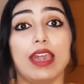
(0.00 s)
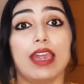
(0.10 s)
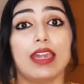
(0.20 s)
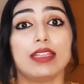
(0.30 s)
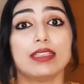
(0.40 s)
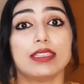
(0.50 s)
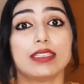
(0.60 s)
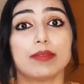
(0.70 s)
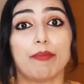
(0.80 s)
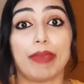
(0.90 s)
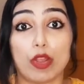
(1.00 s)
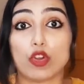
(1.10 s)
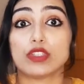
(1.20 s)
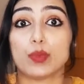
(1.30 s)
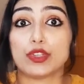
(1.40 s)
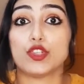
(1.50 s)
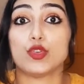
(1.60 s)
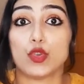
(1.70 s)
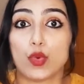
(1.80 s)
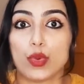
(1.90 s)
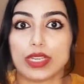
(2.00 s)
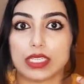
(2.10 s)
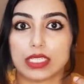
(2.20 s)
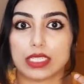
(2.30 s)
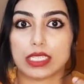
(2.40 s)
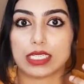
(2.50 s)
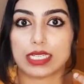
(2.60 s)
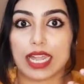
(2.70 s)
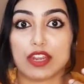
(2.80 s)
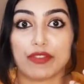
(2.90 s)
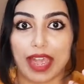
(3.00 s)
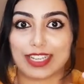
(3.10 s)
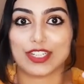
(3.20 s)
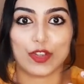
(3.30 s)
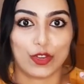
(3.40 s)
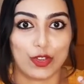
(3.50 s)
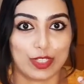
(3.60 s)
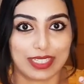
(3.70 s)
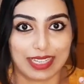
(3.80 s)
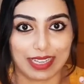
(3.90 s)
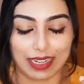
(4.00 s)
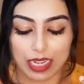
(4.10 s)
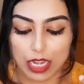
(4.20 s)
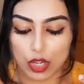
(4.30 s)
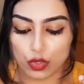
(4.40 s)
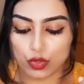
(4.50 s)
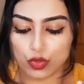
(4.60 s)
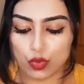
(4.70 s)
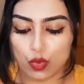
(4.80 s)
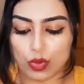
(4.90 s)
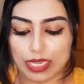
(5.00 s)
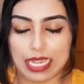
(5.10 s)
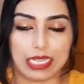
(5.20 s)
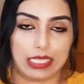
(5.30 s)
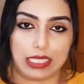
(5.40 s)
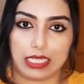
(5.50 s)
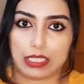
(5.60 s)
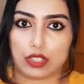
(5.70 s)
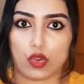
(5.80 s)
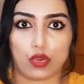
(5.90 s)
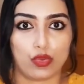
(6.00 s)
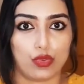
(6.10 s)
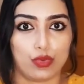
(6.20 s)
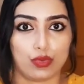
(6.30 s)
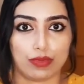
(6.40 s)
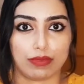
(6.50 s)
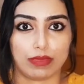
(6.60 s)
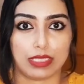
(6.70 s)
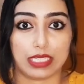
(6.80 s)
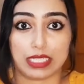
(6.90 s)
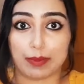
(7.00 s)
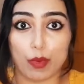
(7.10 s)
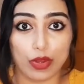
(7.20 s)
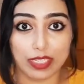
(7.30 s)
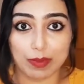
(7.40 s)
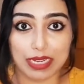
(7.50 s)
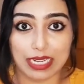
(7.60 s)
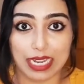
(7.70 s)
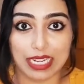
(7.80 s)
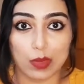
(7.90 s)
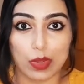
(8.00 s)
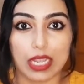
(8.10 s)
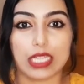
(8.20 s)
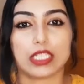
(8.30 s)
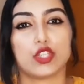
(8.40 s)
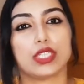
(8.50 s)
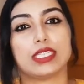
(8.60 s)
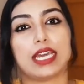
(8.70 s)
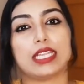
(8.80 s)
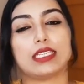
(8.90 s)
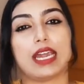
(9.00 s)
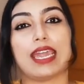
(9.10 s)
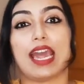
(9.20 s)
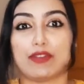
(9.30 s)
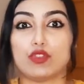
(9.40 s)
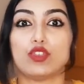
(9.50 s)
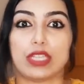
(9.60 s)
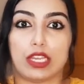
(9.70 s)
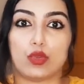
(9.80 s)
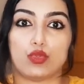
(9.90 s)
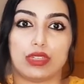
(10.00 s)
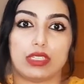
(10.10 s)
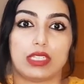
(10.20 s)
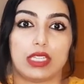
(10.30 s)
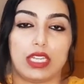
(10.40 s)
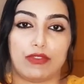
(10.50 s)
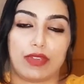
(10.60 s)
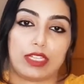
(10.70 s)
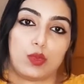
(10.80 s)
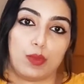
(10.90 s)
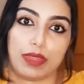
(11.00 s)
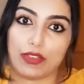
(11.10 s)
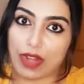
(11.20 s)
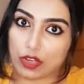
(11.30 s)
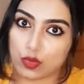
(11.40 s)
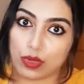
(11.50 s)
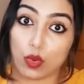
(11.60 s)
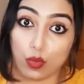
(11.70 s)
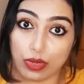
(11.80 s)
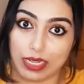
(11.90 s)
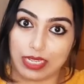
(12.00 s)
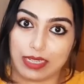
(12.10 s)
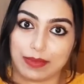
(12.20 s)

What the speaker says: and because of which you know it is kind of acting on your skin. So yes, it's not going to disappoint me in any way. It's just that I have to tell you this, that the effects will be gradual only.